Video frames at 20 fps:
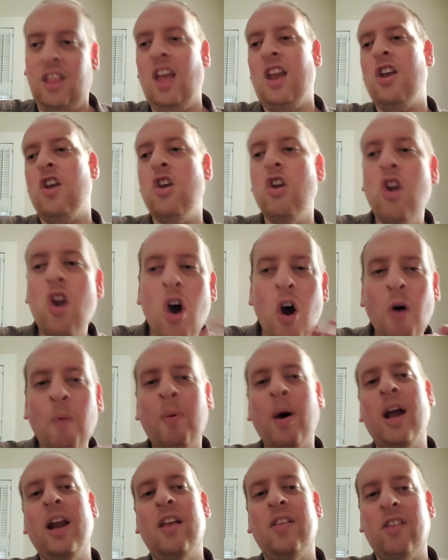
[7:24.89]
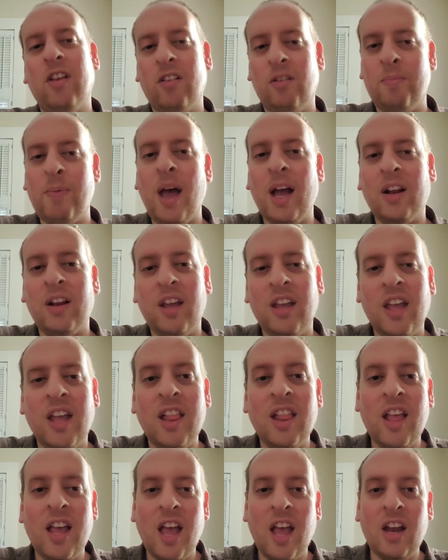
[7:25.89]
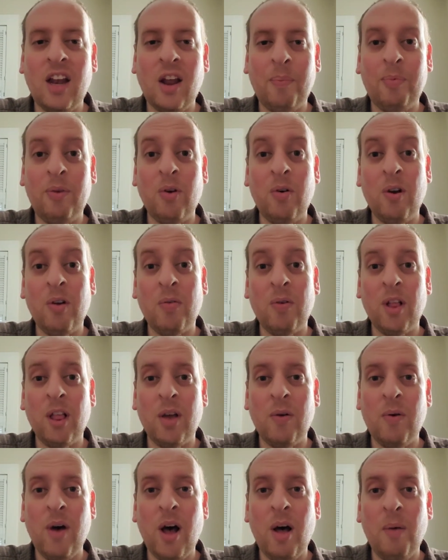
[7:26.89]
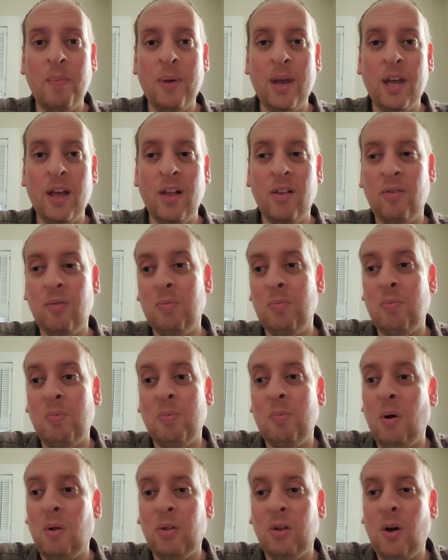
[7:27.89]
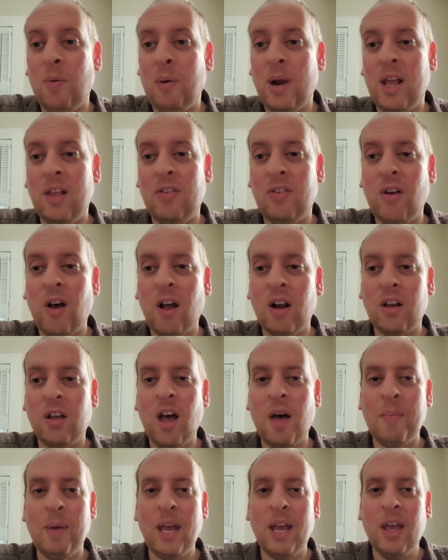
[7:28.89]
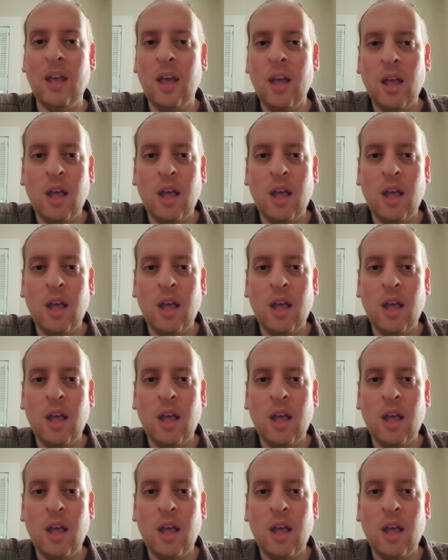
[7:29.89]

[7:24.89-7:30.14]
that nobody's expecting and they end up doing really well because, well, nobody saw it coming.